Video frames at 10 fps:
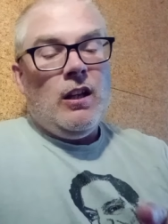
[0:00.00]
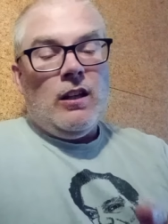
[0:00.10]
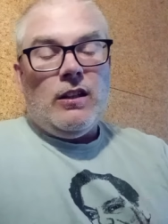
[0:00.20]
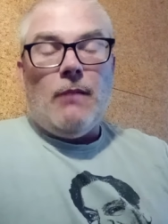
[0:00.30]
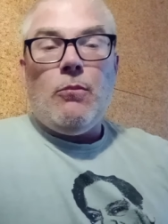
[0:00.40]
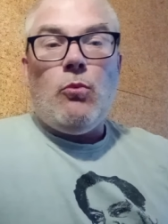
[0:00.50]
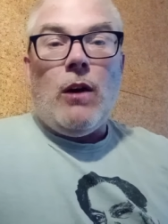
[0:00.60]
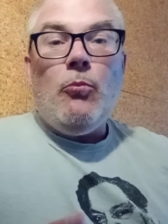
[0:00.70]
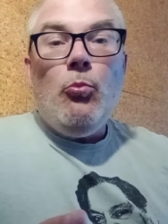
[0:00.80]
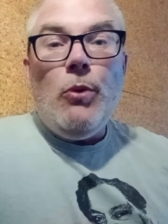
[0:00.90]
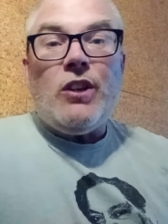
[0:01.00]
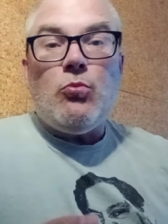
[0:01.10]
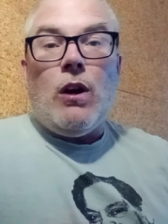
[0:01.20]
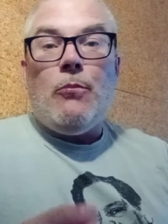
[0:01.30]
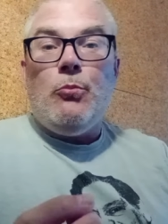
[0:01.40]
Number one, which
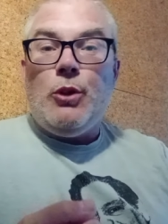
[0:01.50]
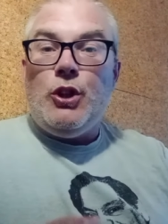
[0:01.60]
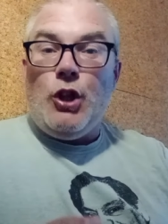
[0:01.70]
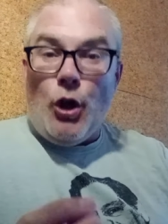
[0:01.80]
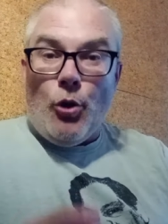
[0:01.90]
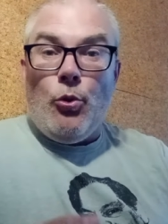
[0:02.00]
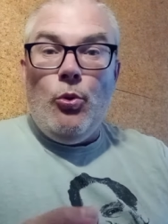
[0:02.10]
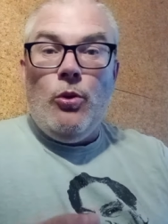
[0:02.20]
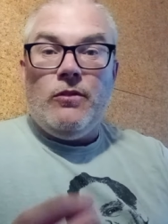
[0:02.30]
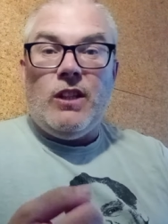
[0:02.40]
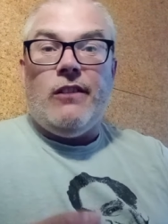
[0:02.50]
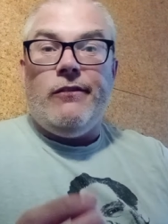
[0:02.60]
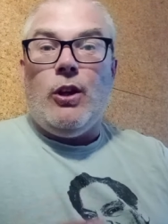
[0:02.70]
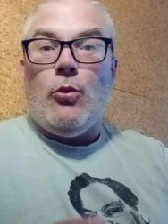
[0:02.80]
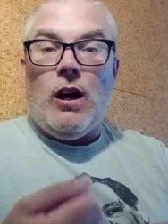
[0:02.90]
one would you, dear
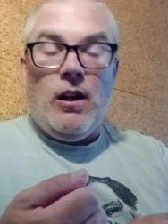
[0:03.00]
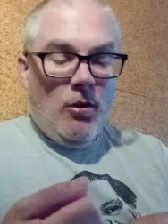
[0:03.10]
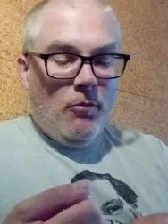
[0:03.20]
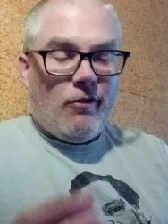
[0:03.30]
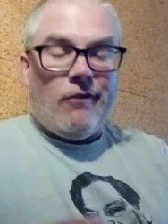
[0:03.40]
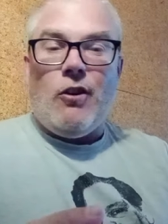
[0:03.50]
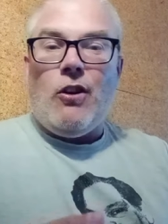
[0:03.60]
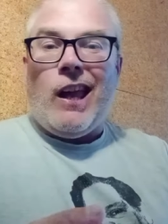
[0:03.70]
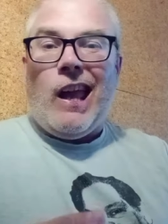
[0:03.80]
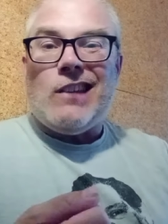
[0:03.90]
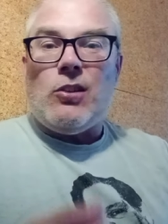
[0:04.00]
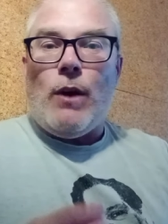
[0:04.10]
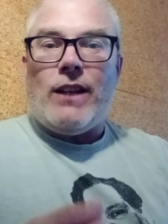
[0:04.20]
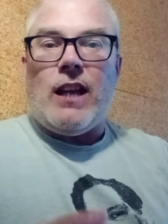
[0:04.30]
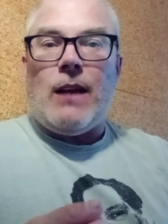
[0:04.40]
viewer, prefer to get as a
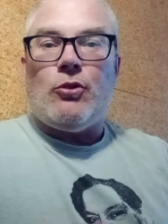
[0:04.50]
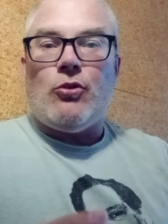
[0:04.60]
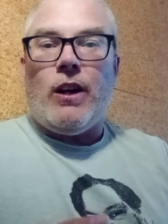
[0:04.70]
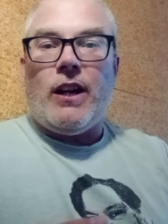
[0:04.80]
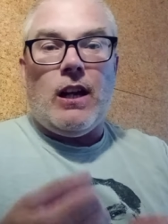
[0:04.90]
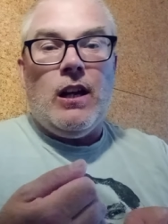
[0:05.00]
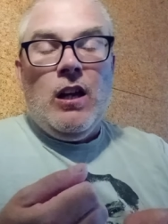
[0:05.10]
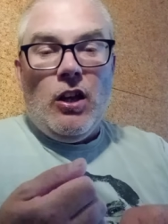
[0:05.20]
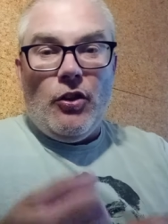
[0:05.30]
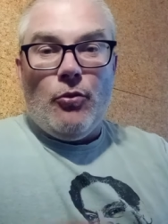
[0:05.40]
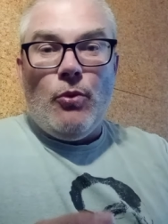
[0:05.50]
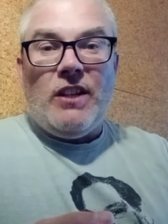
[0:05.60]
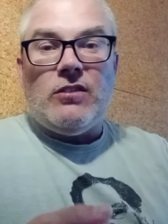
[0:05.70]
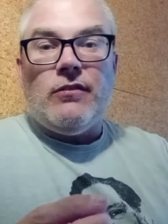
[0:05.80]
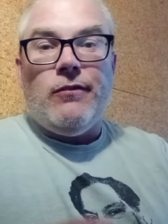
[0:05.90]
West Ham striker and the
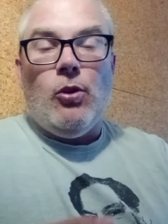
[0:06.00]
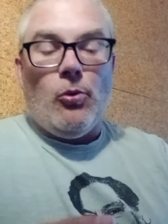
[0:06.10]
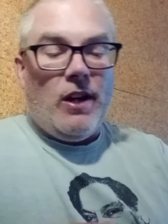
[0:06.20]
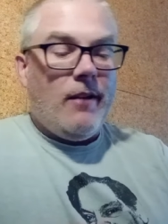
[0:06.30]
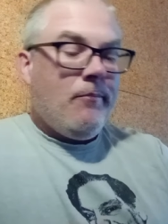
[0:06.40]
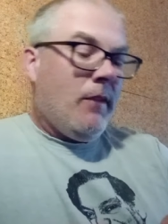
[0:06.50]
reason for it.